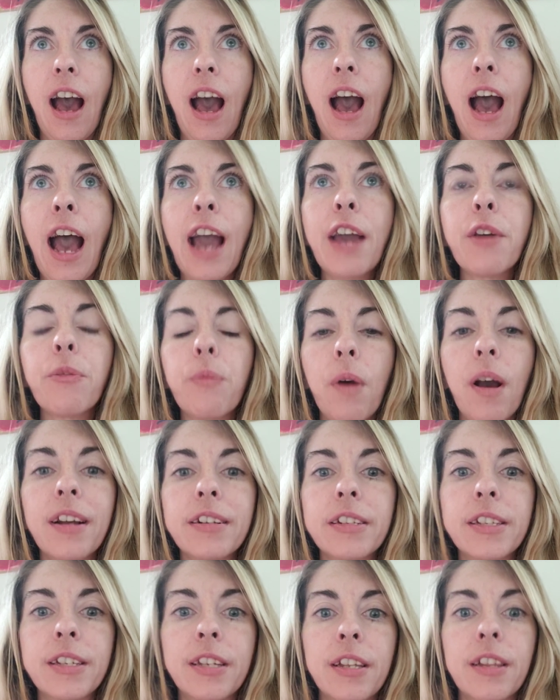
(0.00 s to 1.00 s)
I
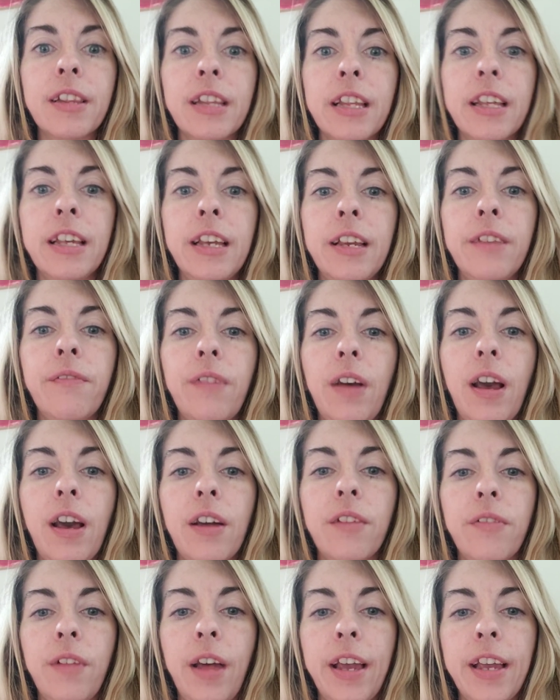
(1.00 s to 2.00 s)
want to leave
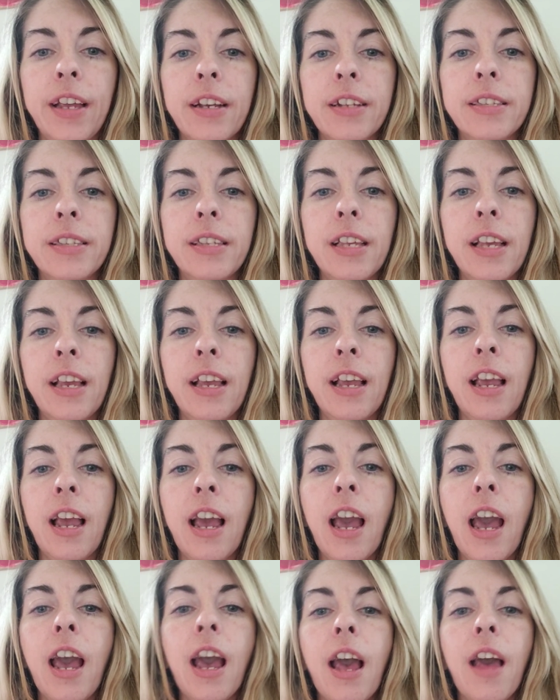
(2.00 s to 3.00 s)
a legacy
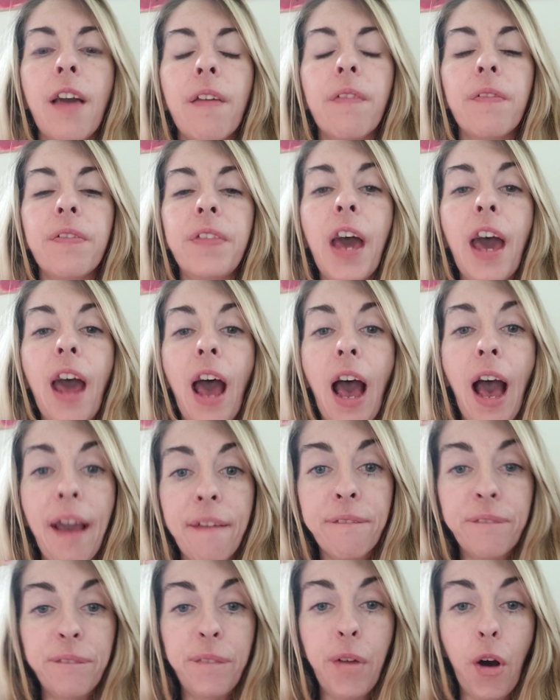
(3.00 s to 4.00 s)
that I
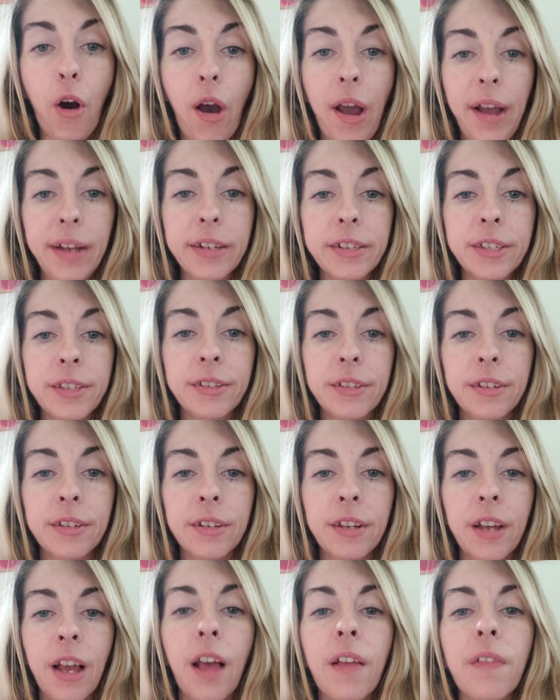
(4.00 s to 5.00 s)
fought.
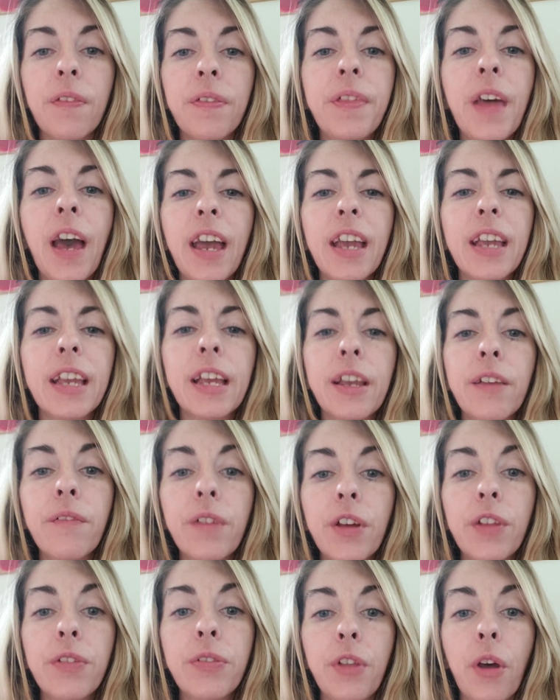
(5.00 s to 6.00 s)
That
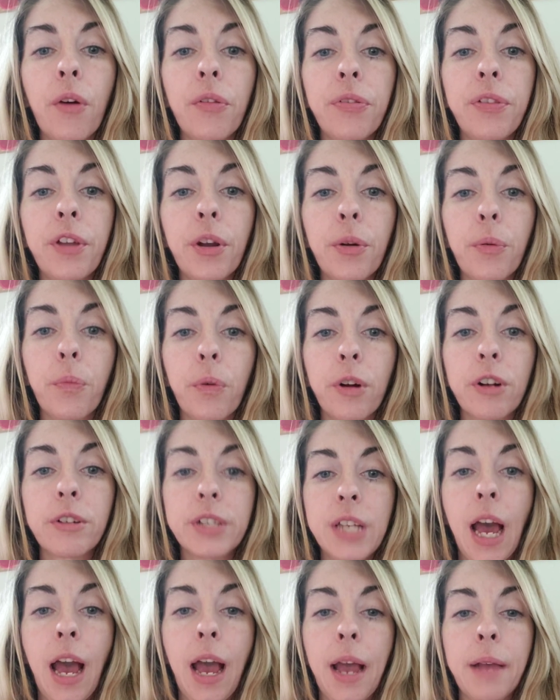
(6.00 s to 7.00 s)
even though there were
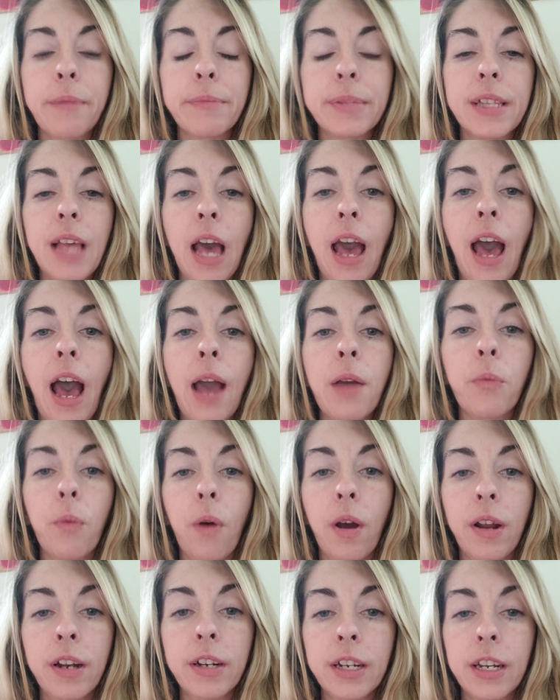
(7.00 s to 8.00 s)
times that I
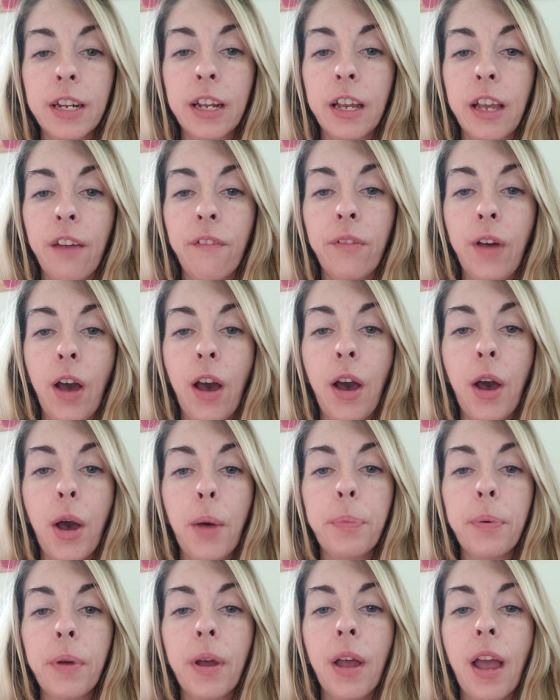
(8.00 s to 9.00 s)
wanted to give up,
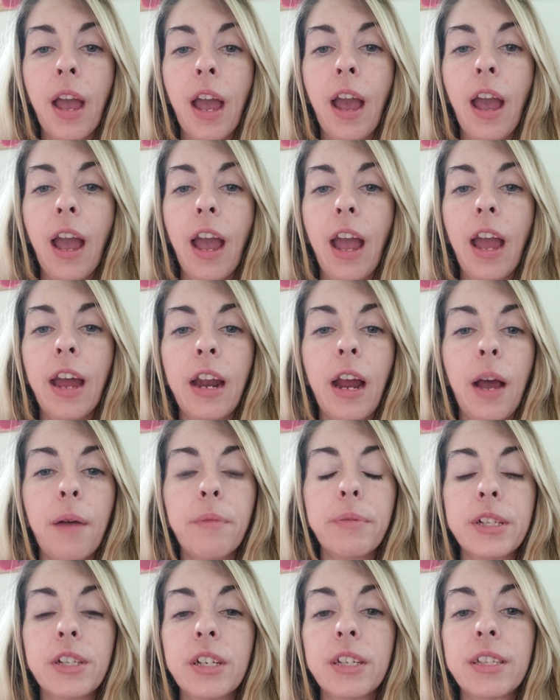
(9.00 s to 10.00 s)
and I
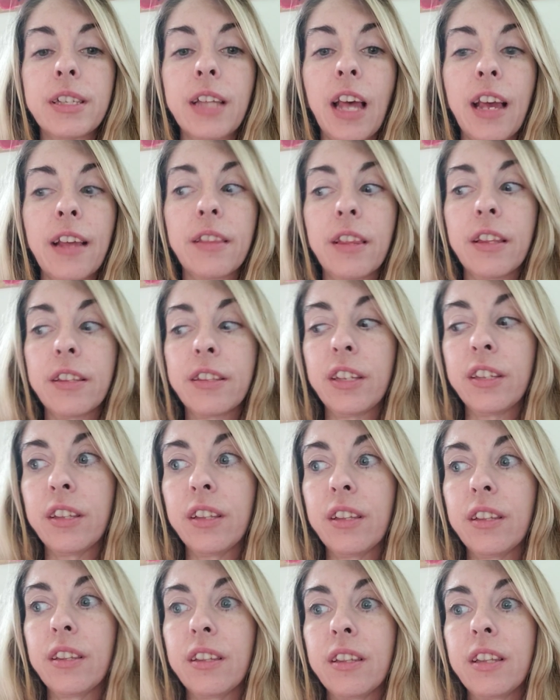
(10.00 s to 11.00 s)
was just like,
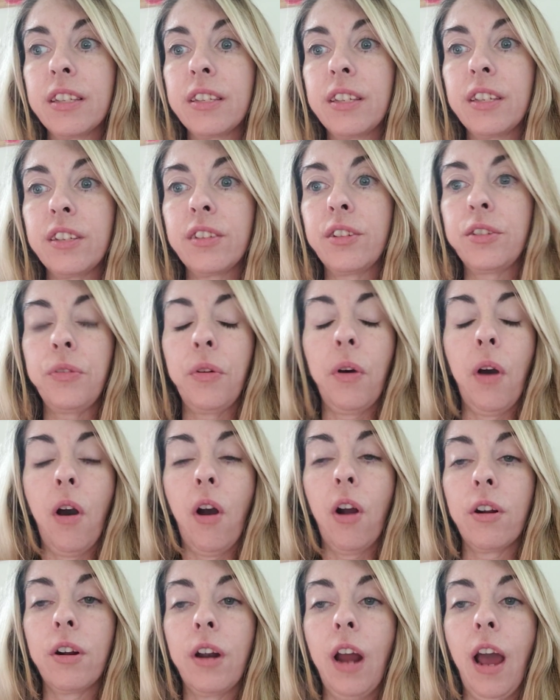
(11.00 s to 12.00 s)
this is too
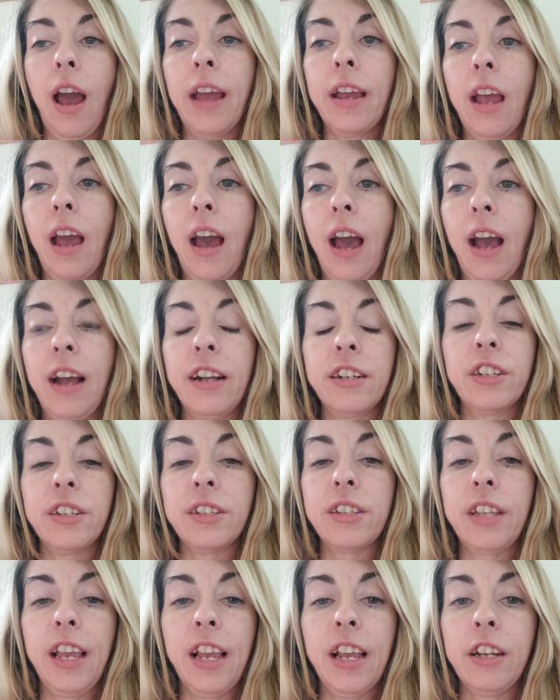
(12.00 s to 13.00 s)
hard. I
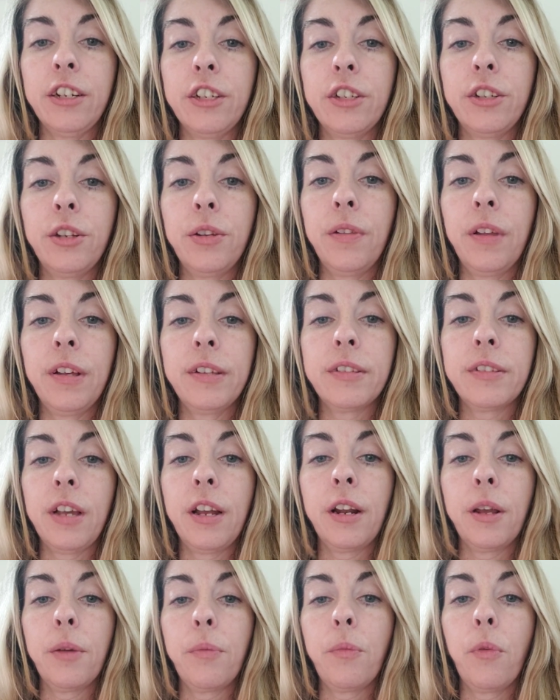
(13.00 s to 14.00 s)
just can't do this
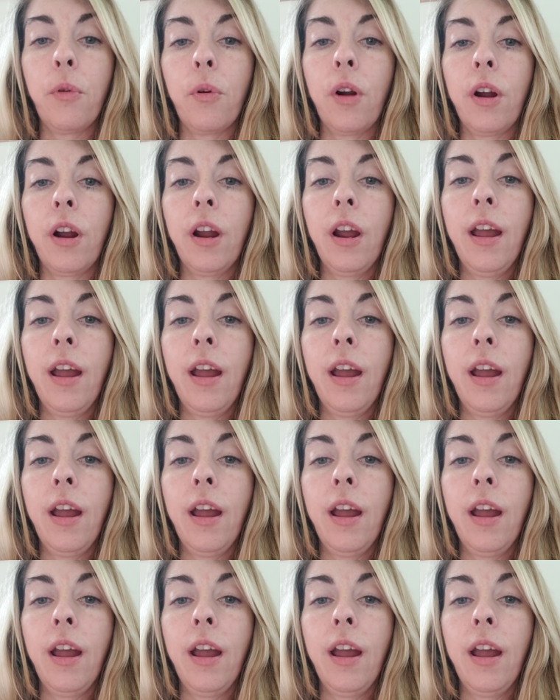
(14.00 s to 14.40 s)
anymore.